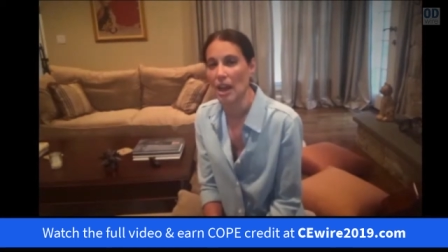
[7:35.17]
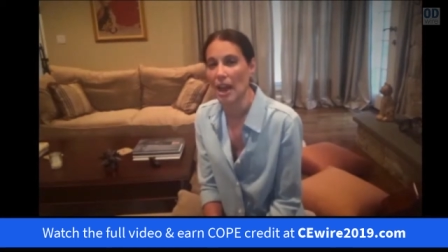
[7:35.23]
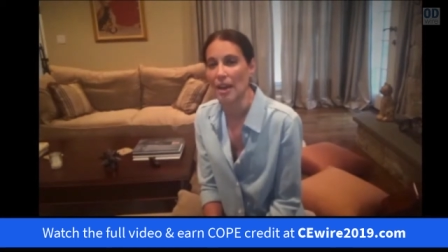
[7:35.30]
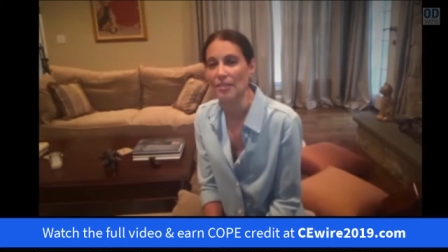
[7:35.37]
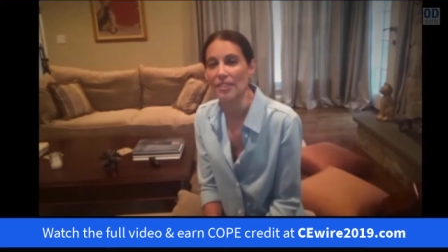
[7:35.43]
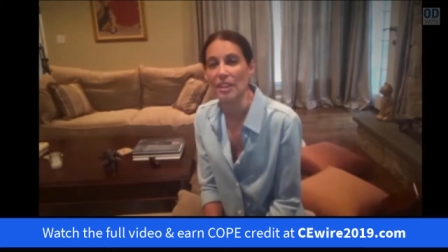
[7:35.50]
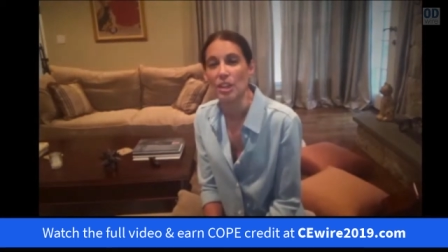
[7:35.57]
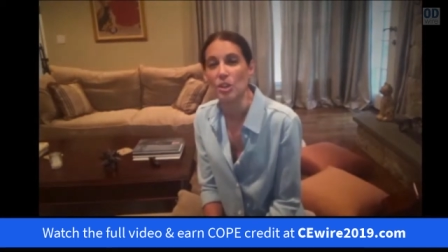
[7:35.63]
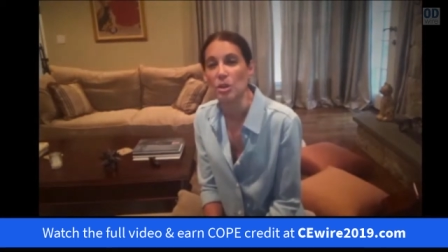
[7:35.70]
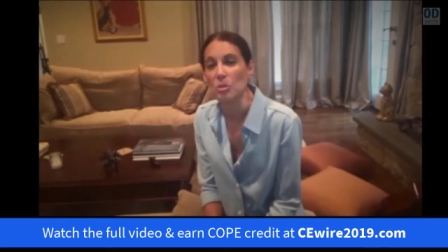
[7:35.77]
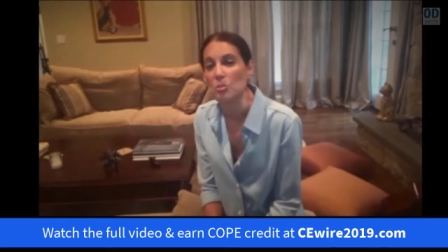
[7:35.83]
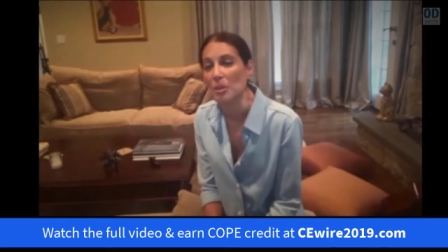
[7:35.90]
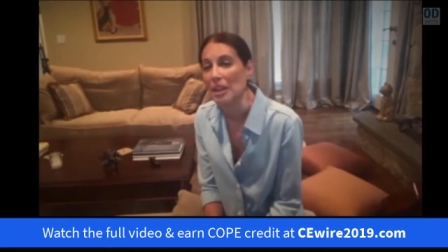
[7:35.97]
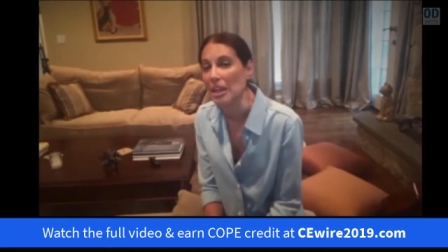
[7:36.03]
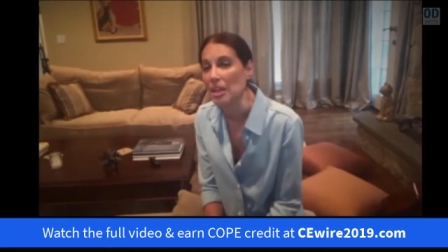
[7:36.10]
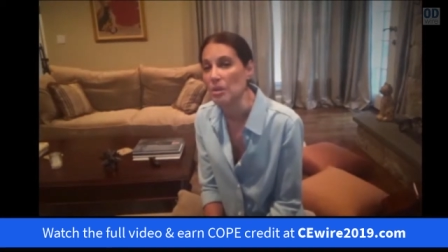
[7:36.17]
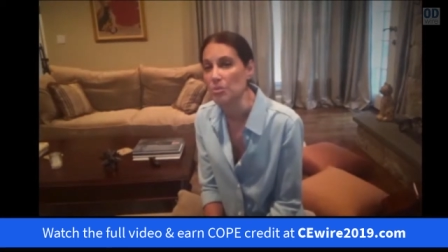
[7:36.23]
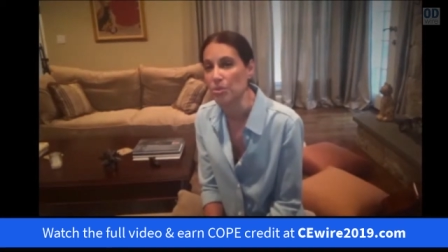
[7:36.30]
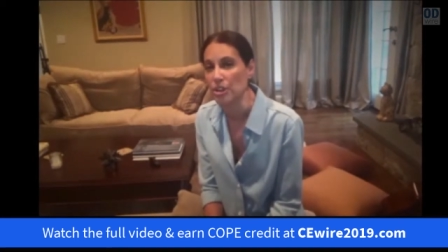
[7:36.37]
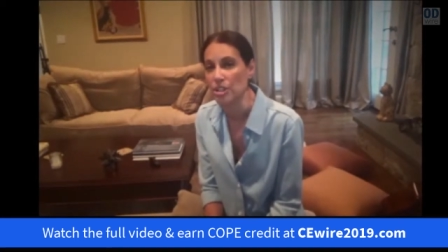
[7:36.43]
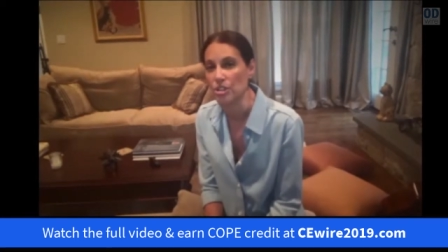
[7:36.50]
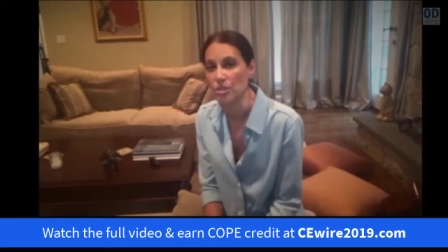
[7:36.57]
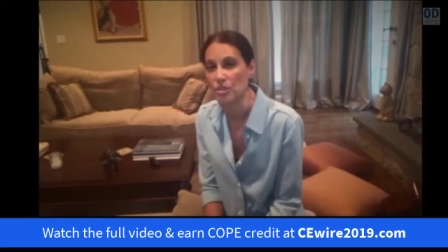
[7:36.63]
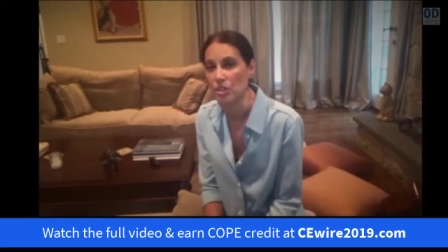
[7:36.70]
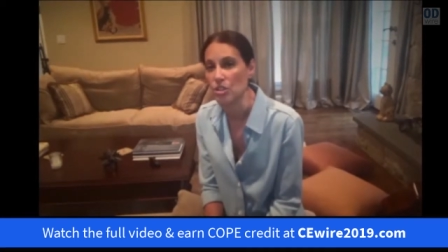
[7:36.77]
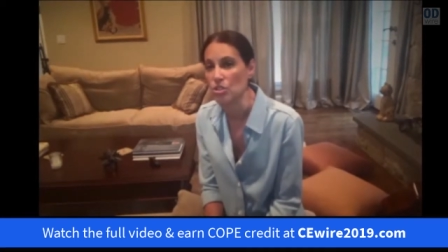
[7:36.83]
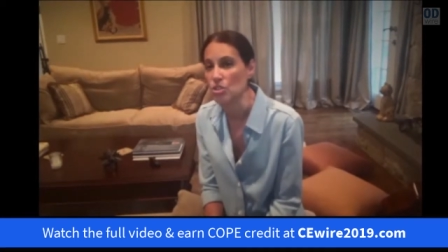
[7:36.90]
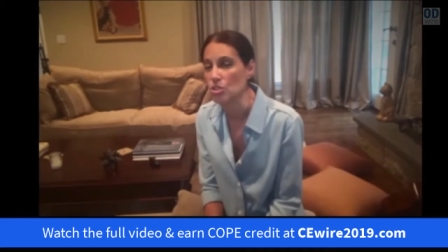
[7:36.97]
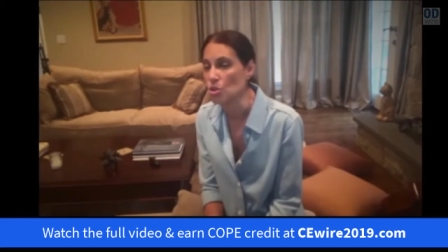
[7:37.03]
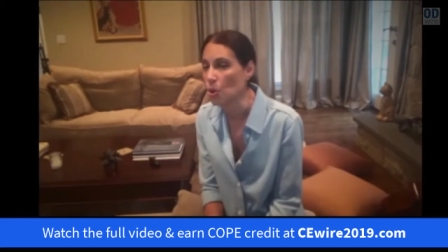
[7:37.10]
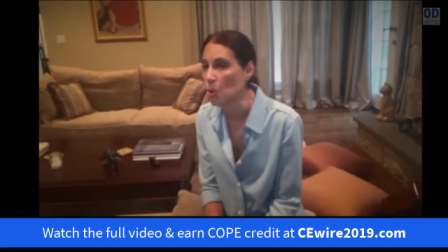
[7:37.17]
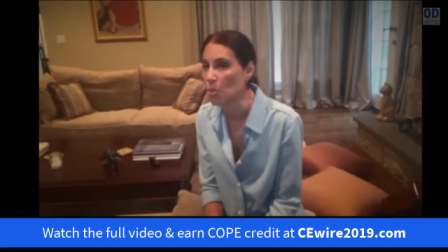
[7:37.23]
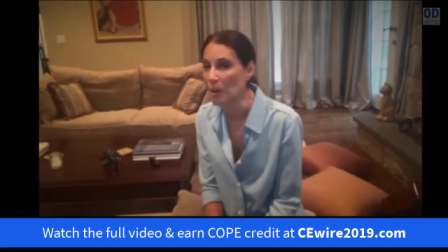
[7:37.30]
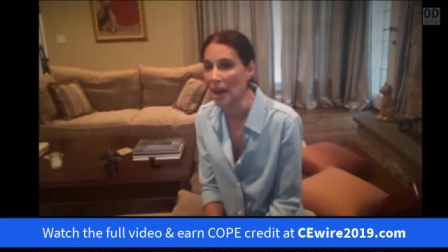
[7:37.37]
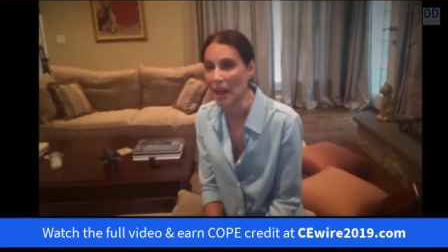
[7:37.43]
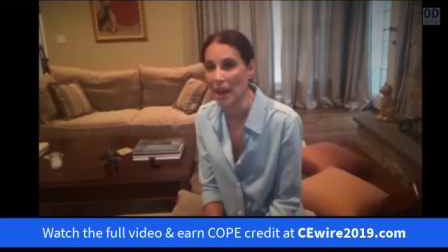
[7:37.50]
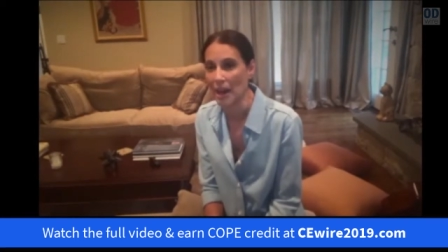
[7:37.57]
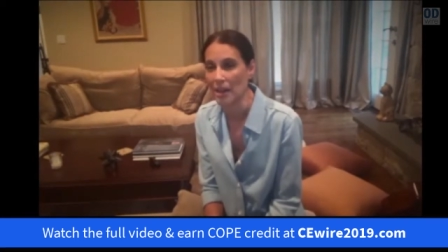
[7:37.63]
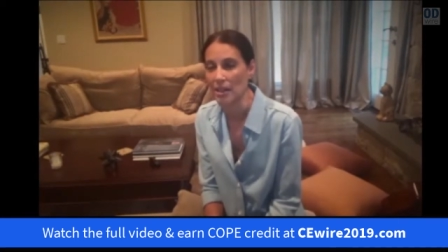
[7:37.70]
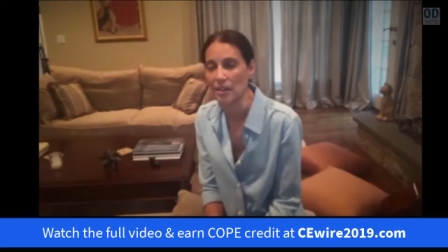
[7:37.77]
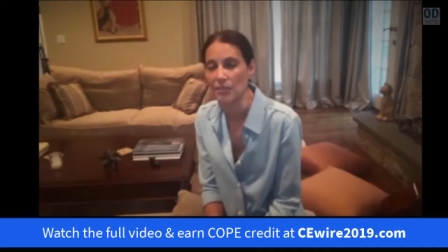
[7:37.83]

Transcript: I have ear and pain pressure that's so bad